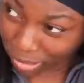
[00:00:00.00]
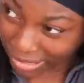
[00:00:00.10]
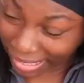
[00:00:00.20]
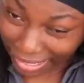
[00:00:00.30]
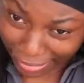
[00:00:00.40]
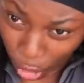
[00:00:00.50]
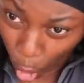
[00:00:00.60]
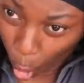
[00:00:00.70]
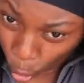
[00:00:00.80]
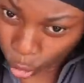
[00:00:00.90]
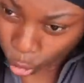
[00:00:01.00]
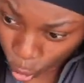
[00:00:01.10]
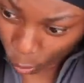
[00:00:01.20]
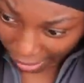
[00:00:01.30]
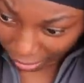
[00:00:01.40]
gonna say like an old
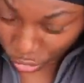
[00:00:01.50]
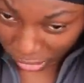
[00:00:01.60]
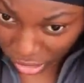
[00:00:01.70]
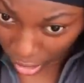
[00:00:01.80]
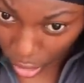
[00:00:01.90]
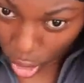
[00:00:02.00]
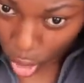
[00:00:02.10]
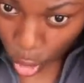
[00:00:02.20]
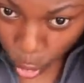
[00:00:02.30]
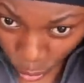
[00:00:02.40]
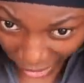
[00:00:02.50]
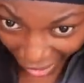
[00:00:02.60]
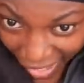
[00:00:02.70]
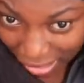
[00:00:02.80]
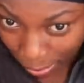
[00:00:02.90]
school hairdresser who
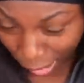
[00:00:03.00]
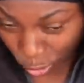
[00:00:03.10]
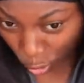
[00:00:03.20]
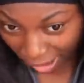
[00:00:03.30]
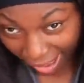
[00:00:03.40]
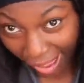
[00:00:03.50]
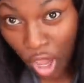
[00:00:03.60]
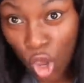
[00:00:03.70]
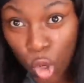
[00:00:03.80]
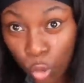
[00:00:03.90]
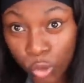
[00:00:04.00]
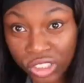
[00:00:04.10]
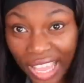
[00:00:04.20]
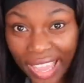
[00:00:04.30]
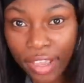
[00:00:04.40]
cares about your hair, who will
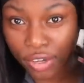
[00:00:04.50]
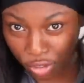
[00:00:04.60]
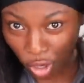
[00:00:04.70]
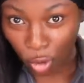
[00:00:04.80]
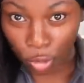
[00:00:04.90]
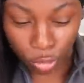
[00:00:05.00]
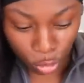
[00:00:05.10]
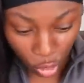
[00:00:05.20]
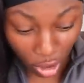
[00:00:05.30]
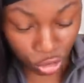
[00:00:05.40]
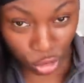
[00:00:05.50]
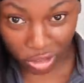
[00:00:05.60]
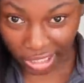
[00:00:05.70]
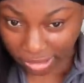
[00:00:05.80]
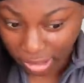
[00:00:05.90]
say, no, you can't do
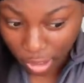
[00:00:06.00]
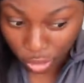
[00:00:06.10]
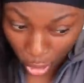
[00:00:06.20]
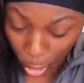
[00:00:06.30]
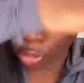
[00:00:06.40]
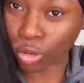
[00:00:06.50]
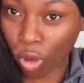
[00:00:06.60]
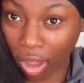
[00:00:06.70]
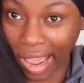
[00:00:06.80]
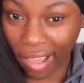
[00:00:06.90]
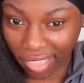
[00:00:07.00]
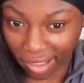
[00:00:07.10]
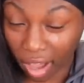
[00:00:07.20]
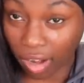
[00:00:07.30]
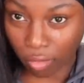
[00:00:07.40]
this. No, you can't have that
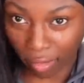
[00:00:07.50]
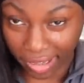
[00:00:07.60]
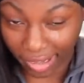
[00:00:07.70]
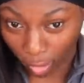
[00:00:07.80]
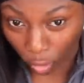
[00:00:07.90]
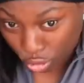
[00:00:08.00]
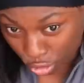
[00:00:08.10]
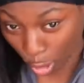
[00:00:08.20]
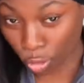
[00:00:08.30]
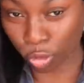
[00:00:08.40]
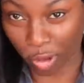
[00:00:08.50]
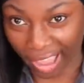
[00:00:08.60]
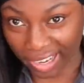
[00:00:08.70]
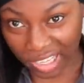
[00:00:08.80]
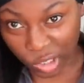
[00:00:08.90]
color right now. No, your
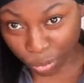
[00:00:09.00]
hair needs